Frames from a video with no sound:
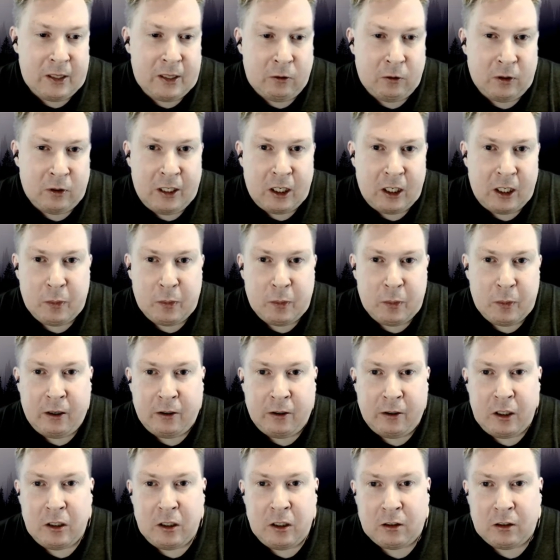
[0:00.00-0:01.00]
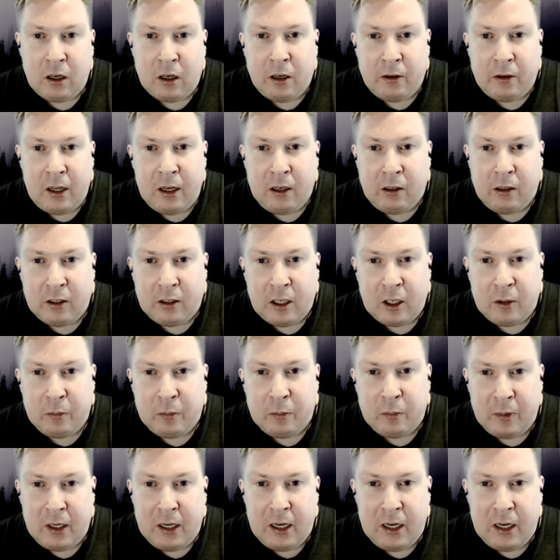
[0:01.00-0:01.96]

really inspired you to start things up,